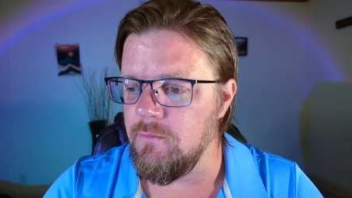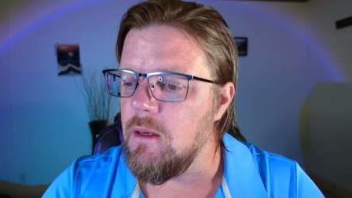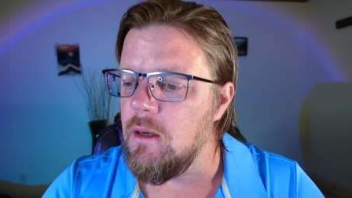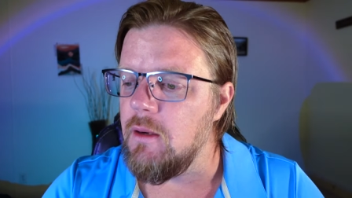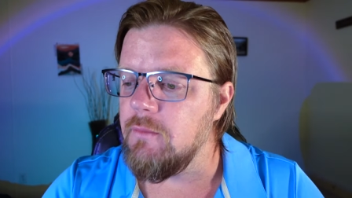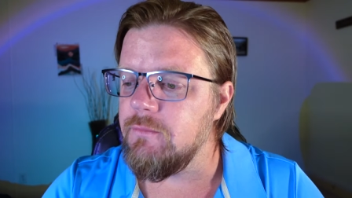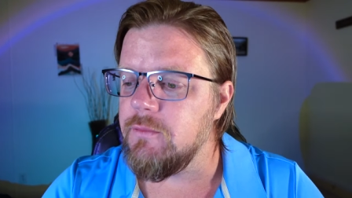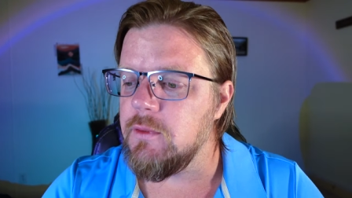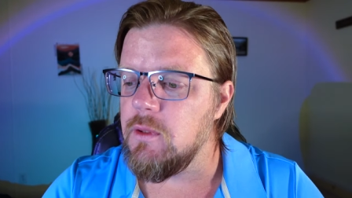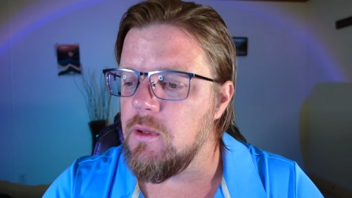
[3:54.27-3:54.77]

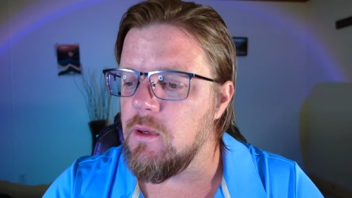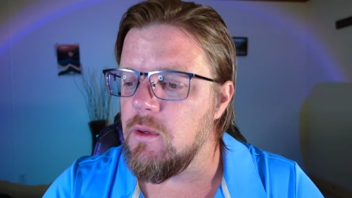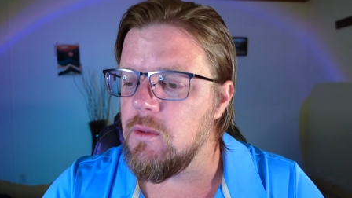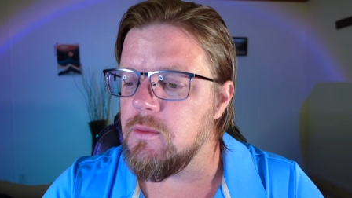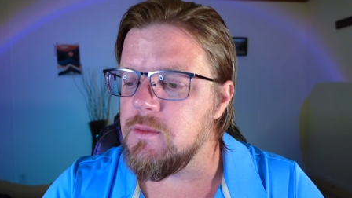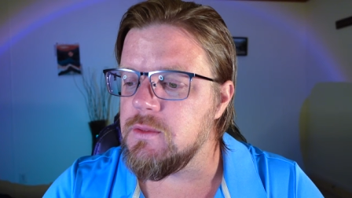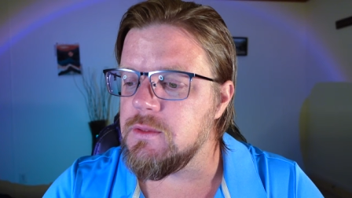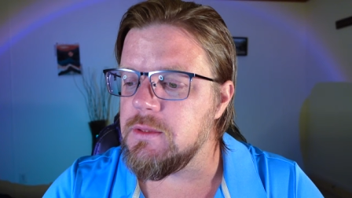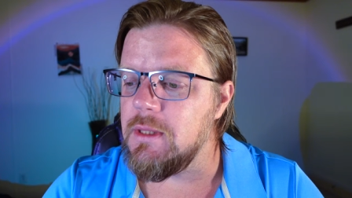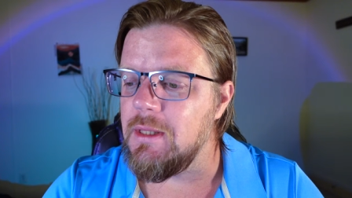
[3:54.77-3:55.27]
off the
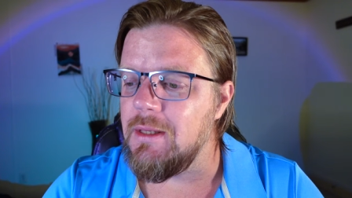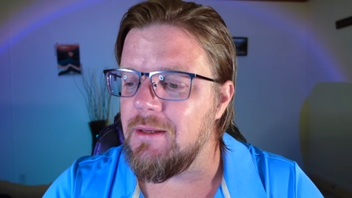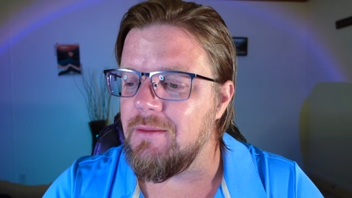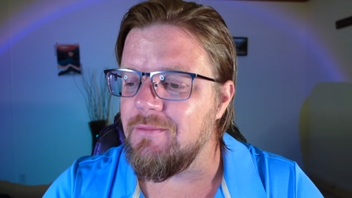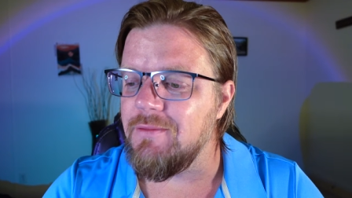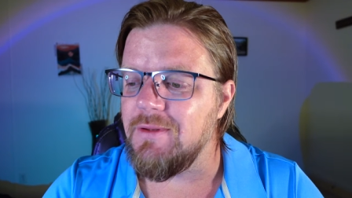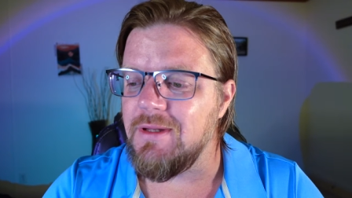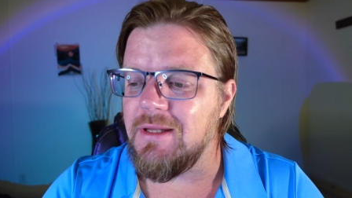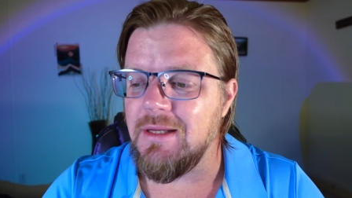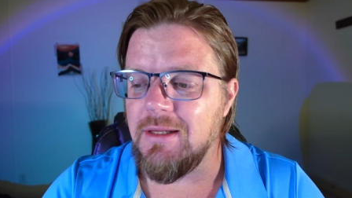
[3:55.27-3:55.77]
coast
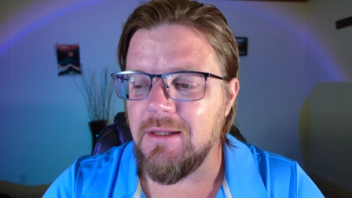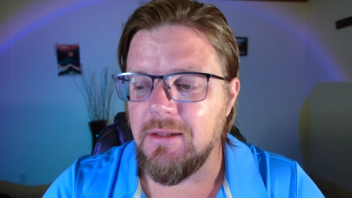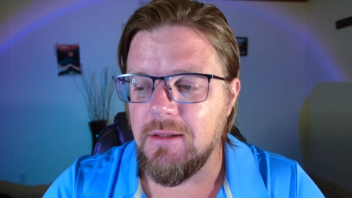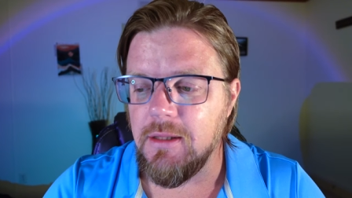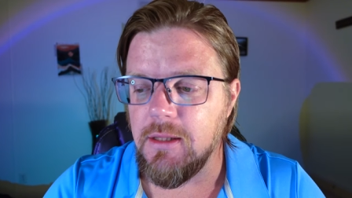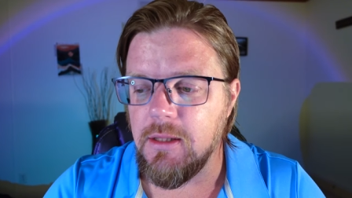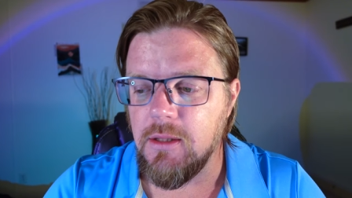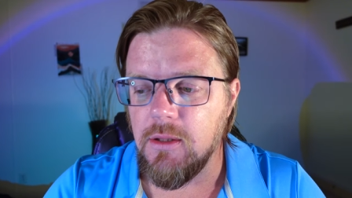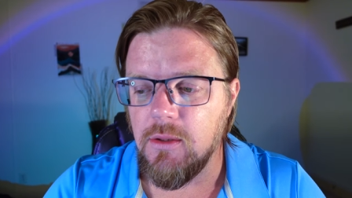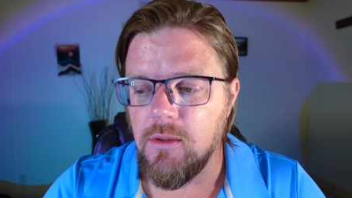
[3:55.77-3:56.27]
of
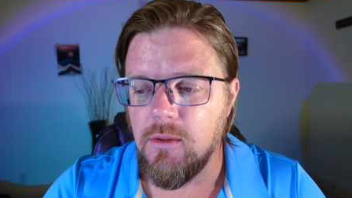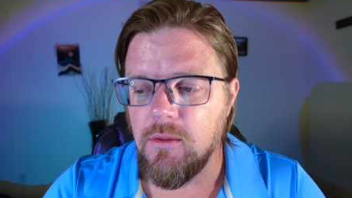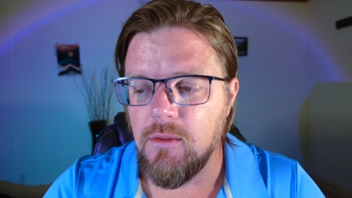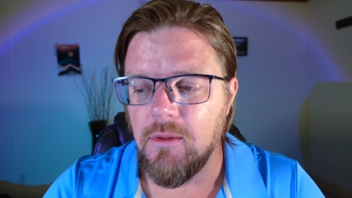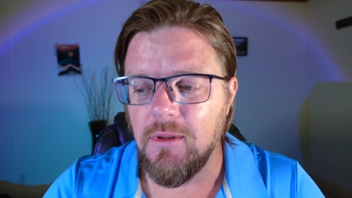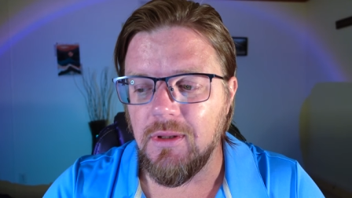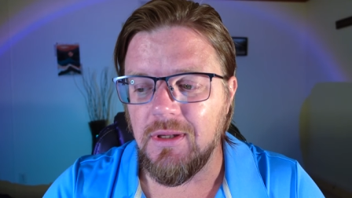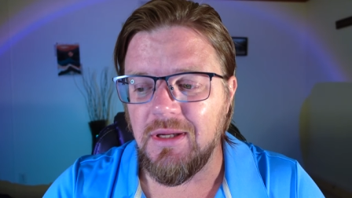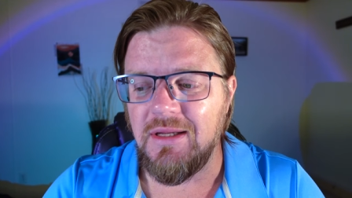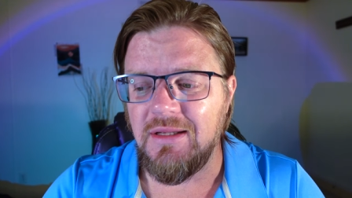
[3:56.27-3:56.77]
Giglio
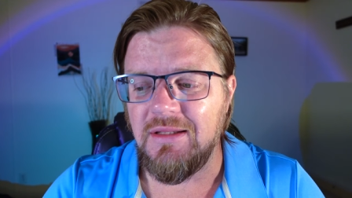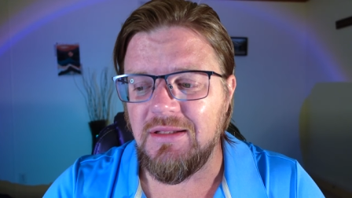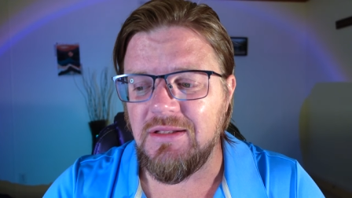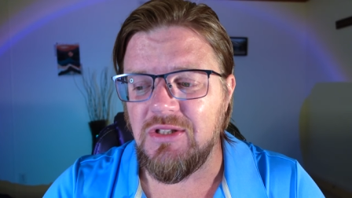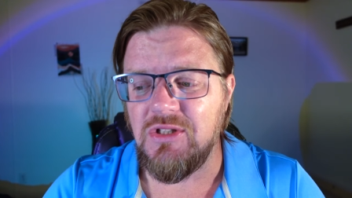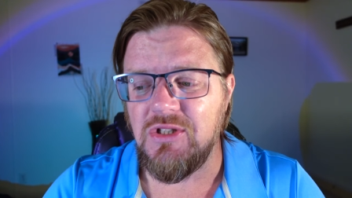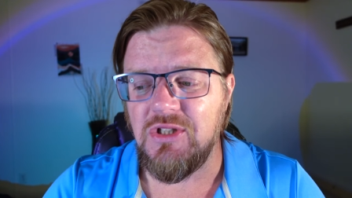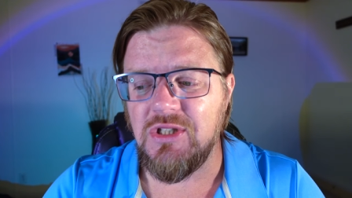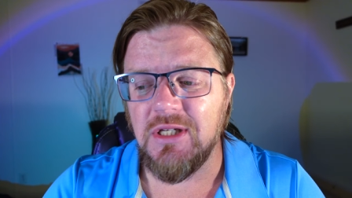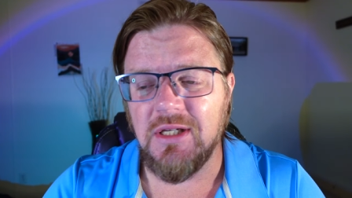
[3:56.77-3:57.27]
or
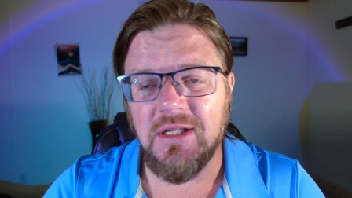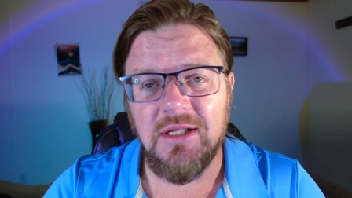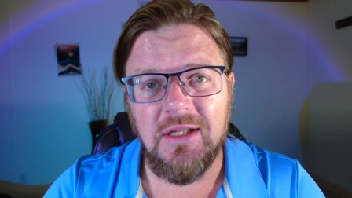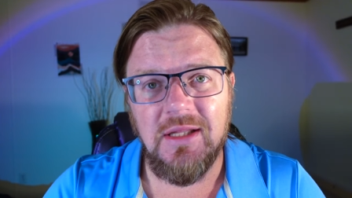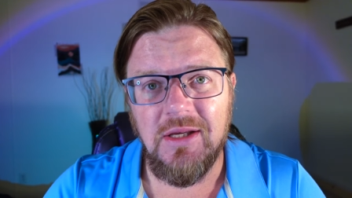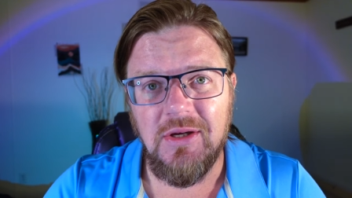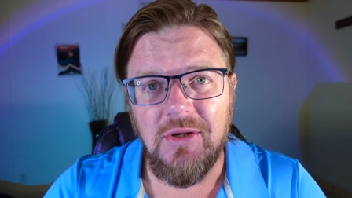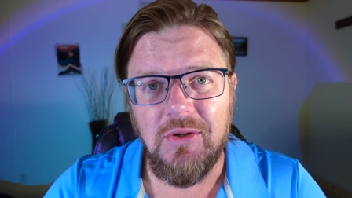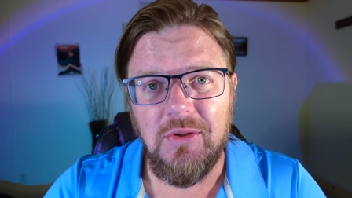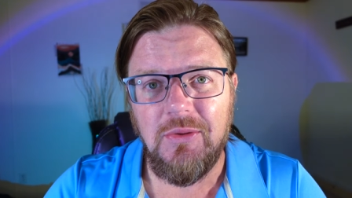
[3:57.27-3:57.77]

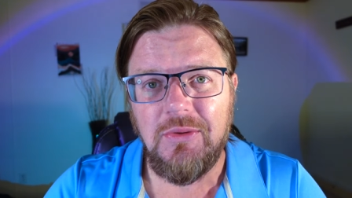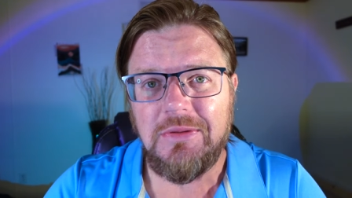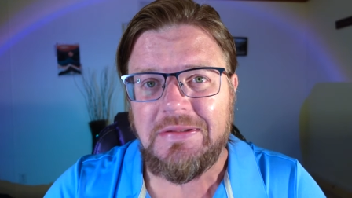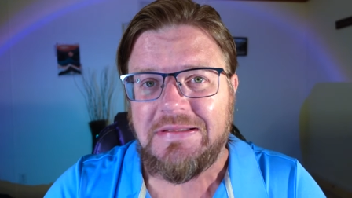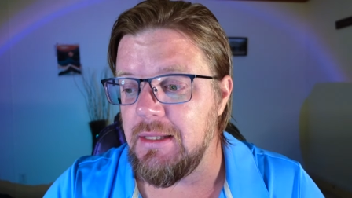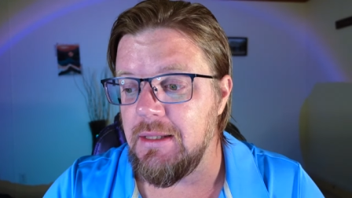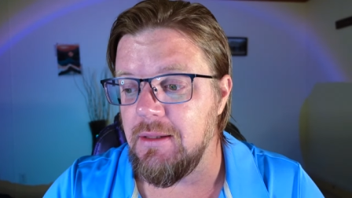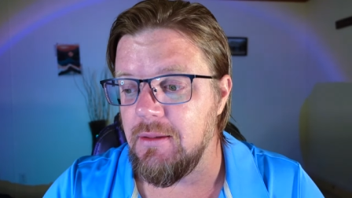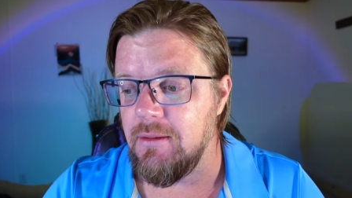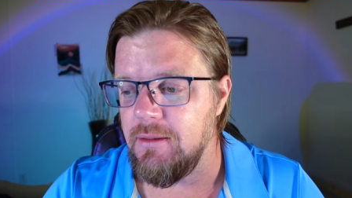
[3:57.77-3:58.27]
Giglio,
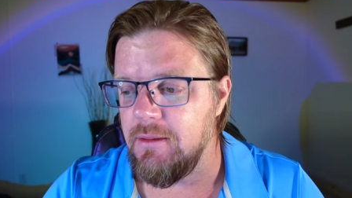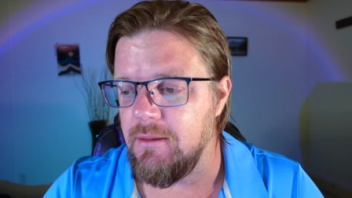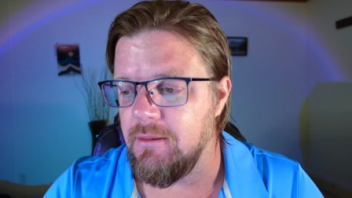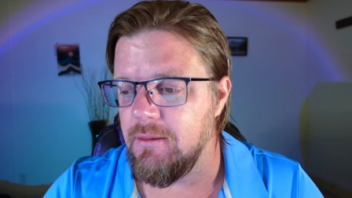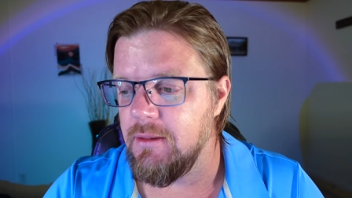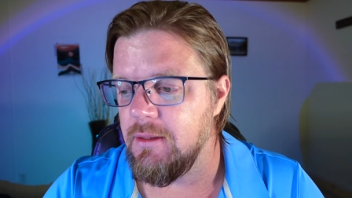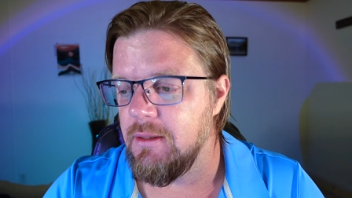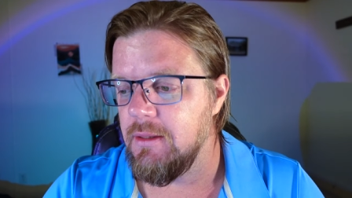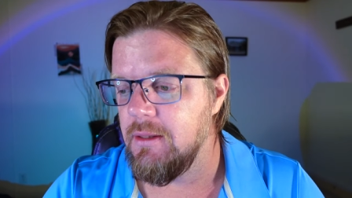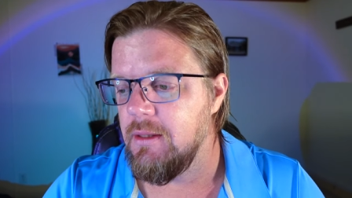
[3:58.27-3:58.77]
Italy.
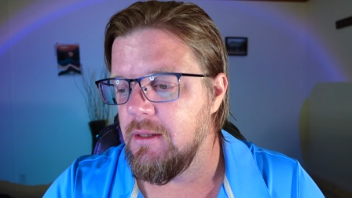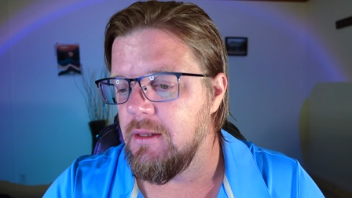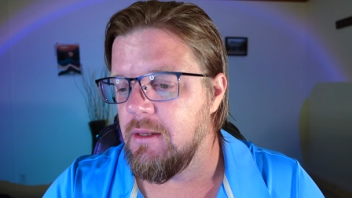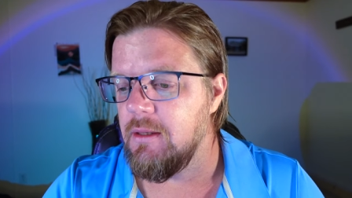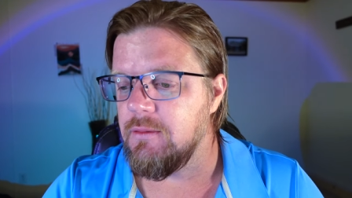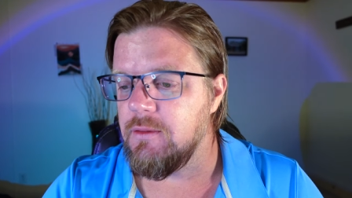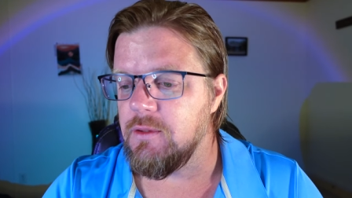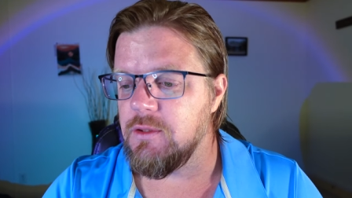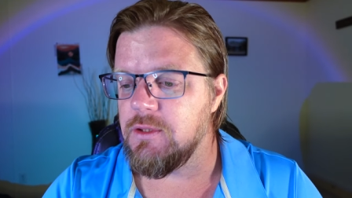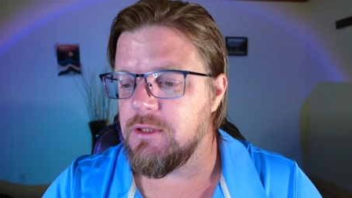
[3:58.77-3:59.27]

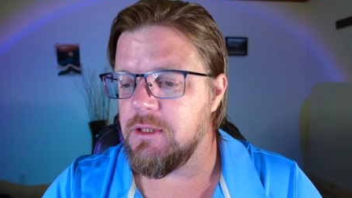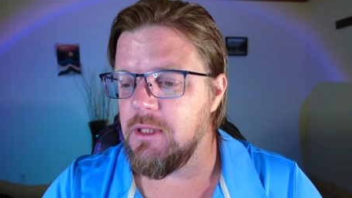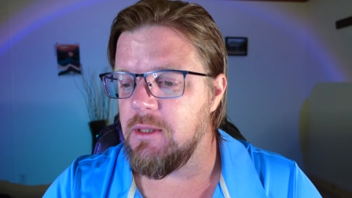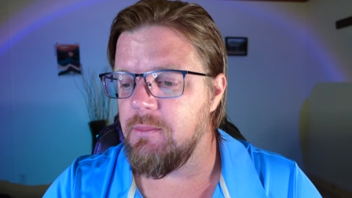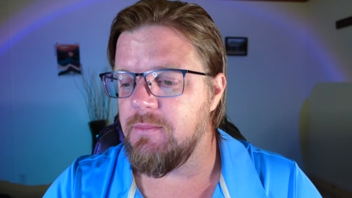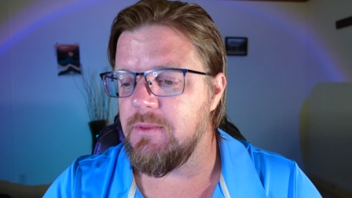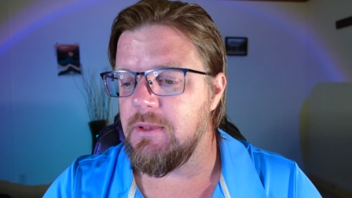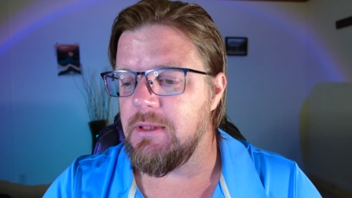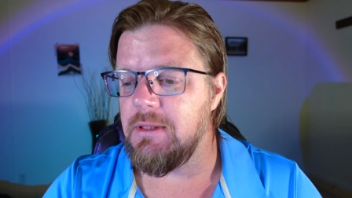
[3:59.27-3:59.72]
The ship